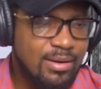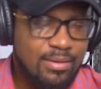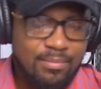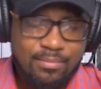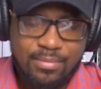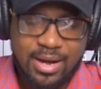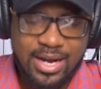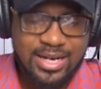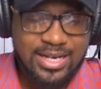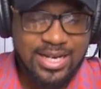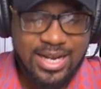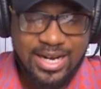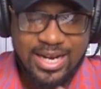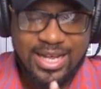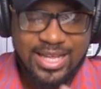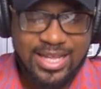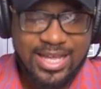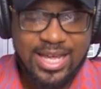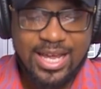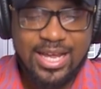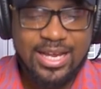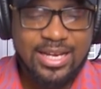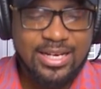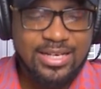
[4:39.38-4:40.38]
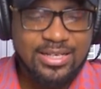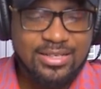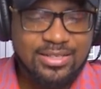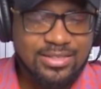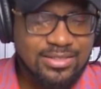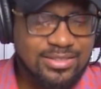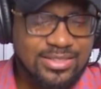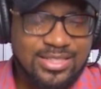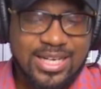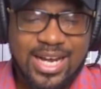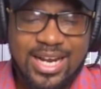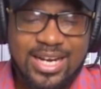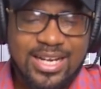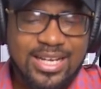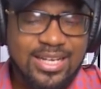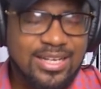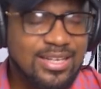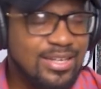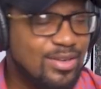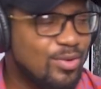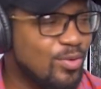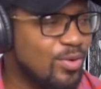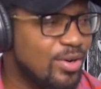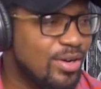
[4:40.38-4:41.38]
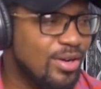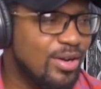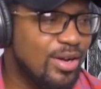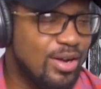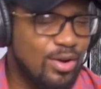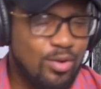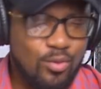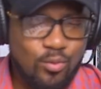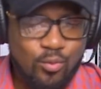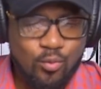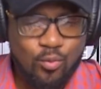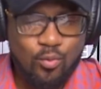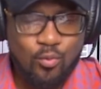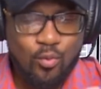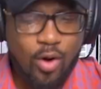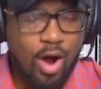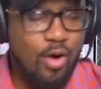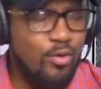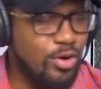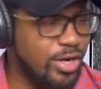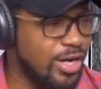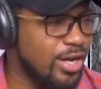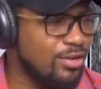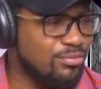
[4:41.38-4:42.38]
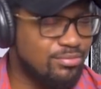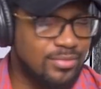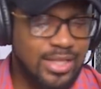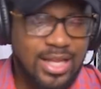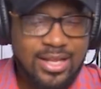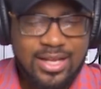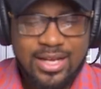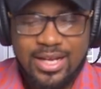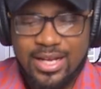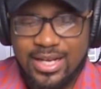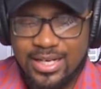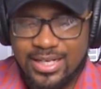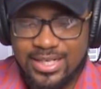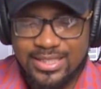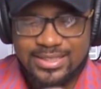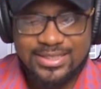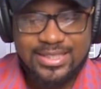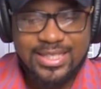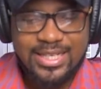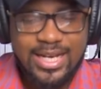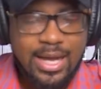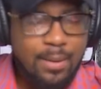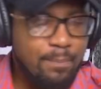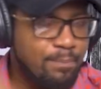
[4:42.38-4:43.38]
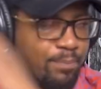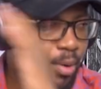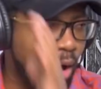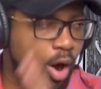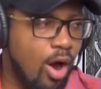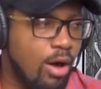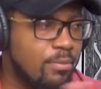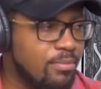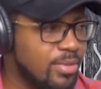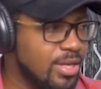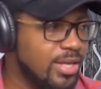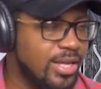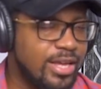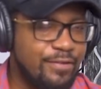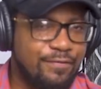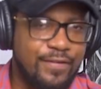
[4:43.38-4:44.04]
But then again, Charlie, why would this thing they bore me?